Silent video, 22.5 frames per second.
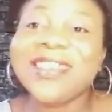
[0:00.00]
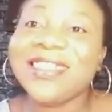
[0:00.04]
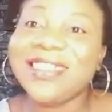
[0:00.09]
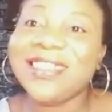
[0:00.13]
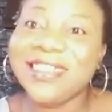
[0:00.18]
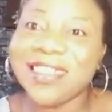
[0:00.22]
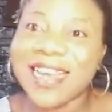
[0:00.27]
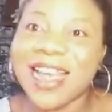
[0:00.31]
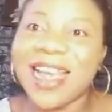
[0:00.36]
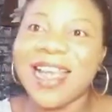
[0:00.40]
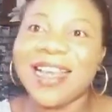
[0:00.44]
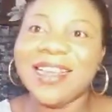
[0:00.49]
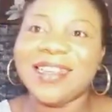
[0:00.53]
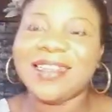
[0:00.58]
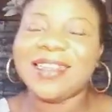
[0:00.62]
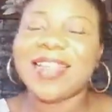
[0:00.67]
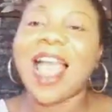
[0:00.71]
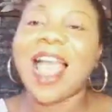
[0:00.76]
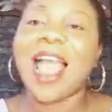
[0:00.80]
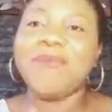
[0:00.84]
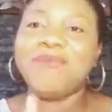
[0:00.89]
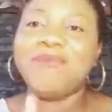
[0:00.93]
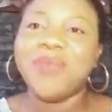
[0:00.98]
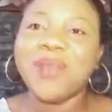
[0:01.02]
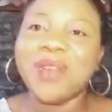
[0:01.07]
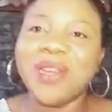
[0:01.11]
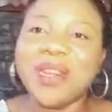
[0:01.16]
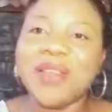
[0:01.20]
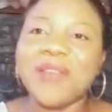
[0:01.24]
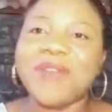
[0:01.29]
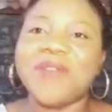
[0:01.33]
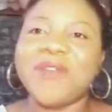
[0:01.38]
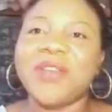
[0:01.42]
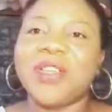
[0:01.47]
Yes, I
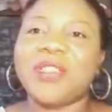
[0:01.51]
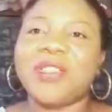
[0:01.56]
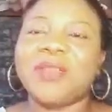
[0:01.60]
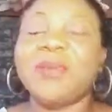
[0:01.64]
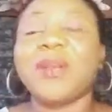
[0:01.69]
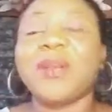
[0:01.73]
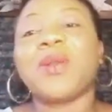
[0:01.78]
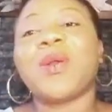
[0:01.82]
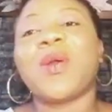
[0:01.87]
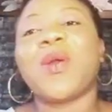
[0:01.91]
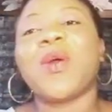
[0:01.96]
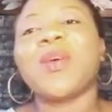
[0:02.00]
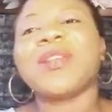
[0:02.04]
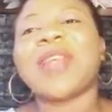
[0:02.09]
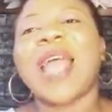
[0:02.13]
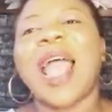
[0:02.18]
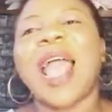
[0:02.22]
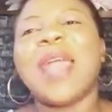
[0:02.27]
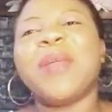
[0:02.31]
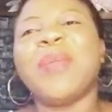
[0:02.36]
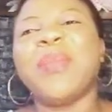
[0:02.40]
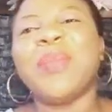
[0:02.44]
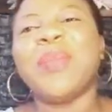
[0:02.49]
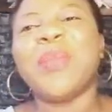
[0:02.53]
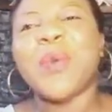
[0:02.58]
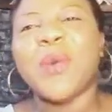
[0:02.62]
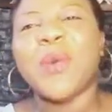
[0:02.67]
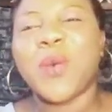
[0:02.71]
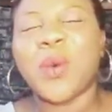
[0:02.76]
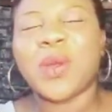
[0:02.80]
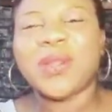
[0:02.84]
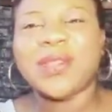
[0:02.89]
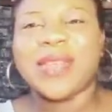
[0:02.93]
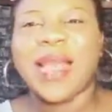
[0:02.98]
believe it because I know
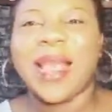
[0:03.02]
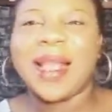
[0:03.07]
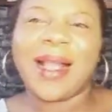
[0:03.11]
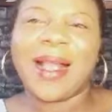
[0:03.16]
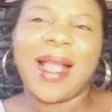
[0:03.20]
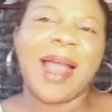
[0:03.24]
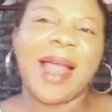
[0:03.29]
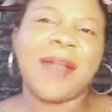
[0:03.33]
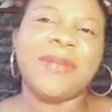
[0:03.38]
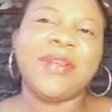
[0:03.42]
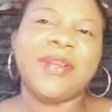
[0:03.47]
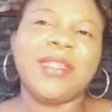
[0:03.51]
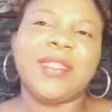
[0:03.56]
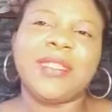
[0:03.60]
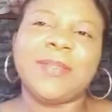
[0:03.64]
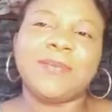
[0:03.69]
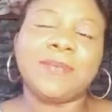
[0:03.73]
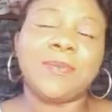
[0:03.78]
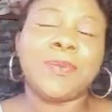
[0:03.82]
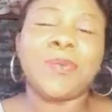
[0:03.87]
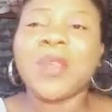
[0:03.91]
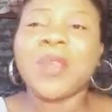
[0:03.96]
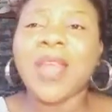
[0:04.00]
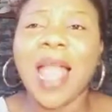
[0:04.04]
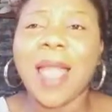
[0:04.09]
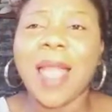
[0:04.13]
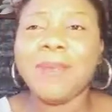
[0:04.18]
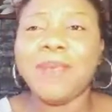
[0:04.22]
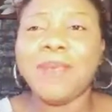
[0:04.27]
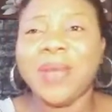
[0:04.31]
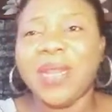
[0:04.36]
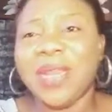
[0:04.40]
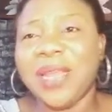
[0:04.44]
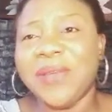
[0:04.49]
what I carried. I
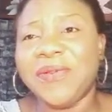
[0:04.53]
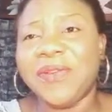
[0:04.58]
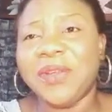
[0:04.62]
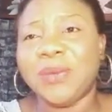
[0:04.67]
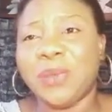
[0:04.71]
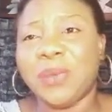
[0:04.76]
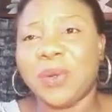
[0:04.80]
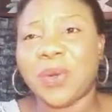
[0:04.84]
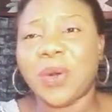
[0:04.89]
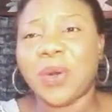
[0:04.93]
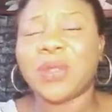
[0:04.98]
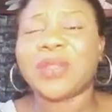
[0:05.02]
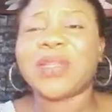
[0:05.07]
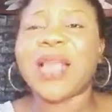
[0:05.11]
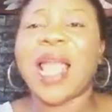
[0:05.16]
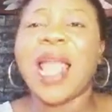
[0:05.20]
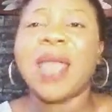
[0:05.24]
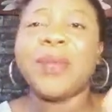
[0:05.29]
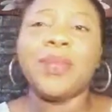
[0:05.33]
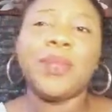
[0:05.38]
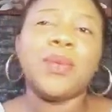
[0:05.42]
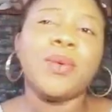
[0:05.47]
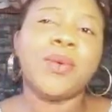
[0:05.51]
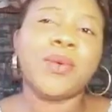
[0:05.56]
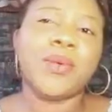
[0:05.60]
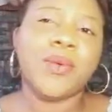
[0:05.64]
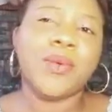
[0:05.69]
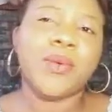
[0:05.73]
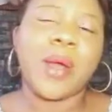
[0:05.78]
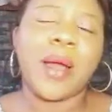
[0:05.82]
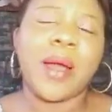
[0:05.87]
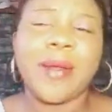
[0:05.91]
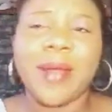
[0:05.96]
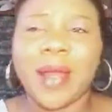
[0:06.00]
believe it because I know
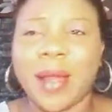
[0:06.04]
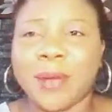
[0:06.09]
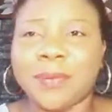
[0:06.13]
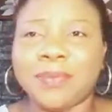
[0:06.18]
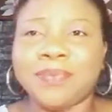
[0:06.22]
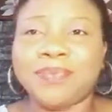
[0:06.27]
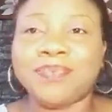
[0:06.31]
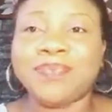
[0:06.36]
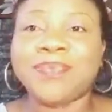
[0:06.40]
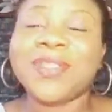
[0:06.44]
who I am.